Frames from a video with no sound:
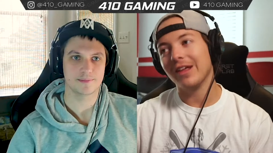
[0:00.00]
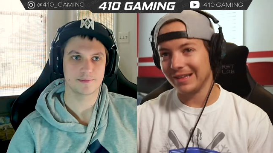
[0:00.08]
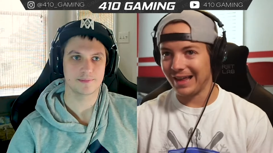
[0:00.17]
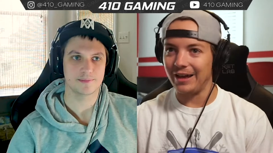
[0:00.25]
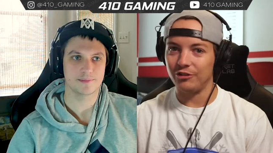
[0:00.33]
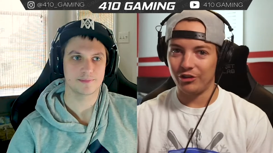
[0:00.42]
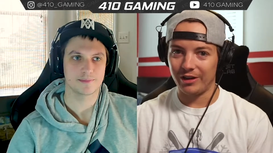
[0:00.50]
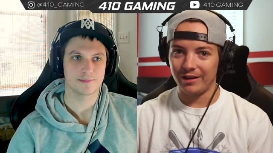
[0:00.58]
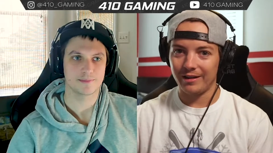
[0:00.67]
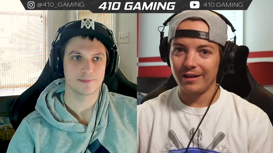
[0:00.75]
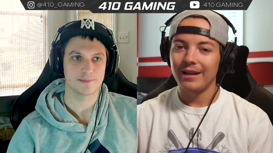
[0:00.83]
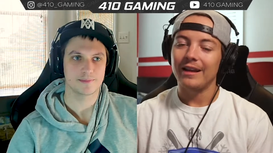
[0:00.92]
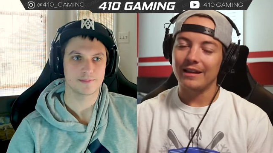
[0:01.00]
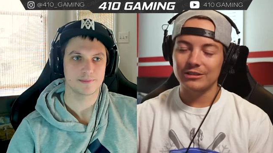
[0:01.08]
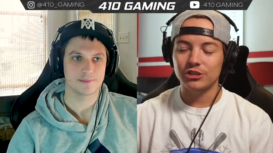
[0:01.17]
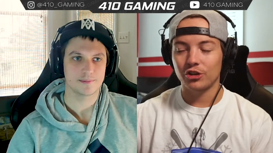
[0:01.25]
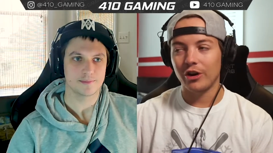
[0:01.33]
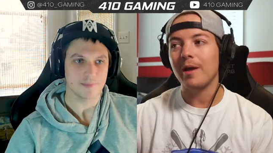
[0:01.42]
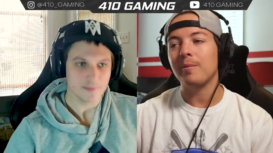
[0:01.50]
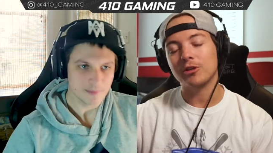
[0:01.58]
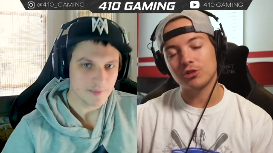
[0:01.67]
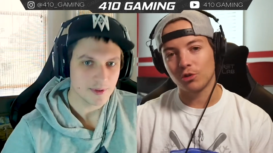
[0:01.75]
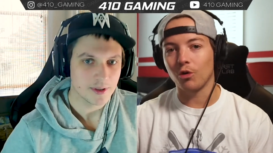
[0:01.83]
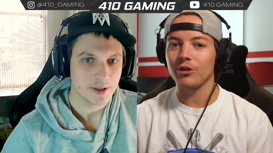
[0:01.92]
Speaker 1: legend, Instagram
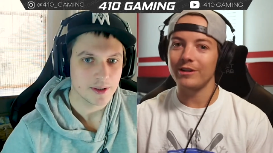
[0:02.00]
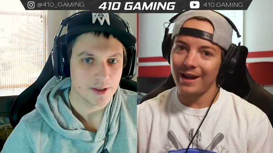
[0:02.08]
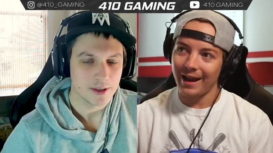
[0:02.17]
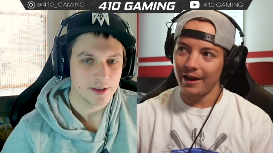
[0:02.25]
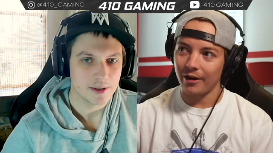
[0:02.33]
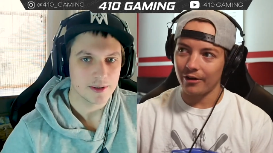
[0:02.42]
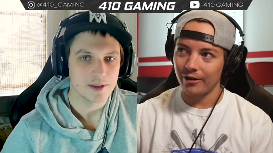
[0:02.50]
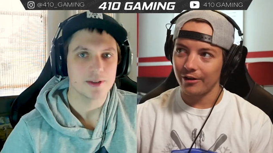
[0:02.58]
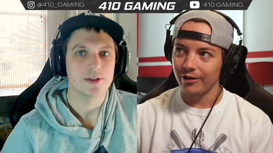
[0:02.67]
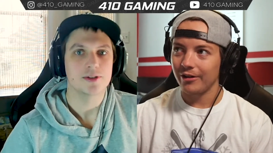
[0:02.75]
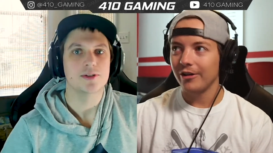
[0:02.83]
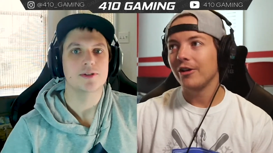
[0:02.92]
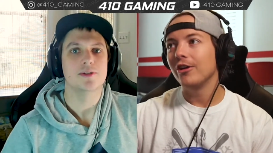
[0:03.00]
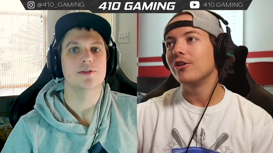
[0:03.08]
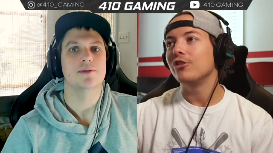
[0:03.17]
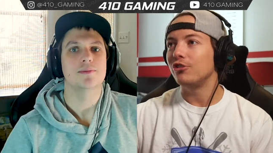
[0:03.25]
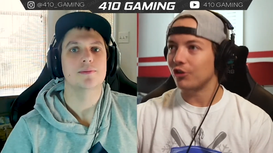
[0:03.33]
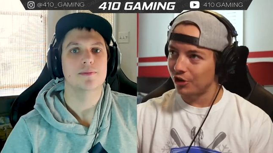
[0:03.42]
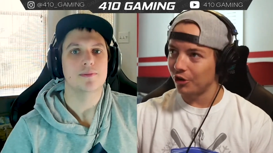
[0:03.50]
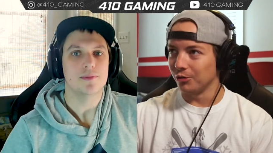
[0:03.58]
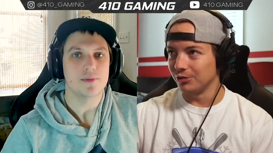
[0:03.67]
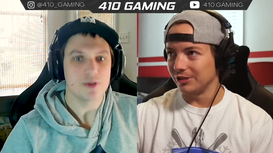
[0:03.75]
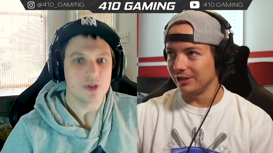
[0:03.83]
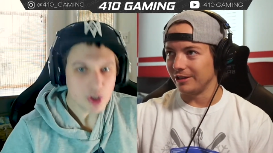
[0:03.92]
extraordinaire, Jacuzzi.
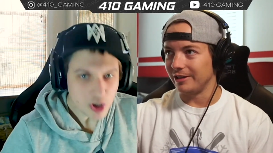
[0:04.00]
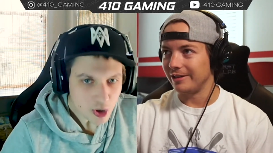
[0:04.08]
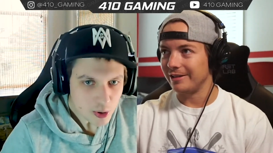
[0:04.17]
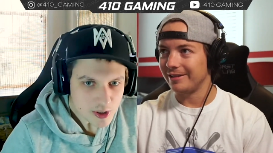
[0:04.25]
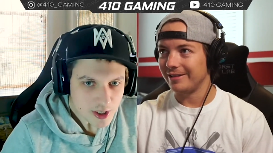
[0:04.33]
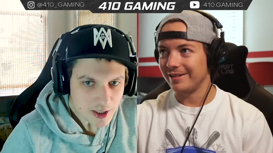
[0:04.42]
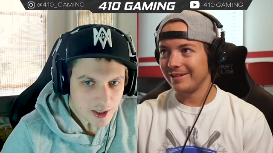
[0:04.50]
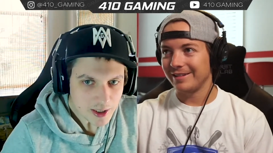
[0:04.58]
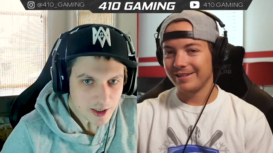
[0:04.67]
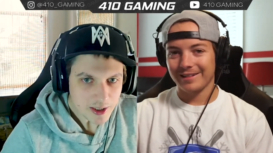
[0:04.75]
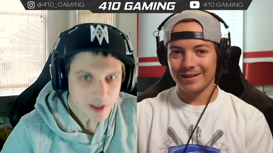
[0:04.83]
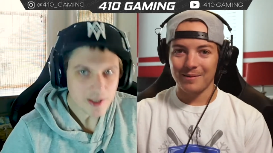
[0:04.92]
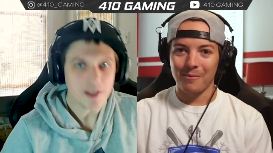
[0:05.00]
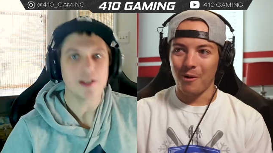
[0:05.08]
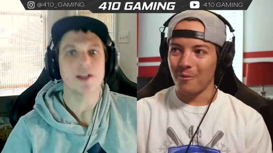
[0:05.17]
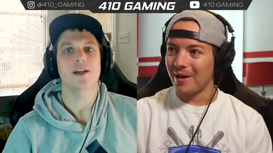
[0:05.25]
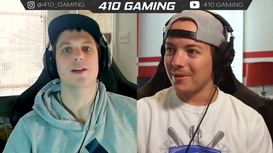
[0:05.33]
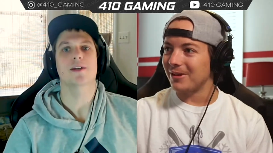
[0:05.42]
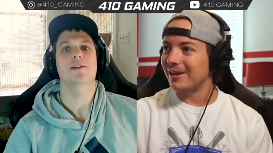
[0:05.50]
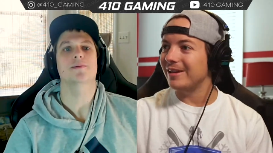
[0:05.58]
Jacuzzi. Come on, baby.